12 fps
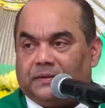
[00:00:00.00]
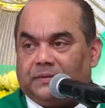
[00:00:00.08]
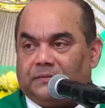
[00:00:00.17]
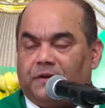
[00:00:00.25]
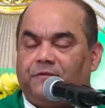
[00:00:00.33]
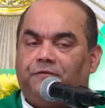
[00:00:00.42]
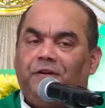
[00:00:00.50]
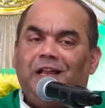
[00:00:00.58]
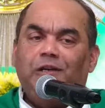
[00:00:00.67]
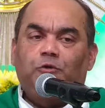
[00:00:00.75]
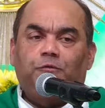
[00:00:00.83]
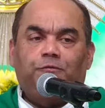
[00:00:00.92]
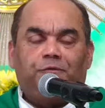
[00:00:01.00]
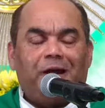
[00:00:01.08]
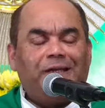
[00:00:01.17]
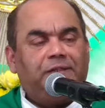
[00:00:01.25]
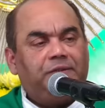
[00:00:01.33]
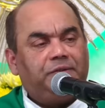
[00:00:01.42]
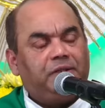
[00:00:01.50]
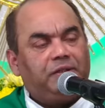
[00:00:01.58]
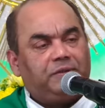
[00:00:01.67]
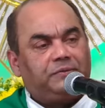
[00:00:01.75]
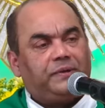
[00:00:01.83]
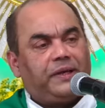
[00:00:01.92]
We fail to find the real
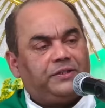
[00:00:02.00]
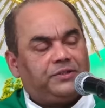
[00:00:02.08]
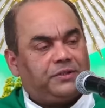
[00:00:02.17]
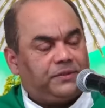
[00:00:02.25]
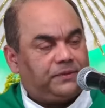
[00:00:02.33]
treasure.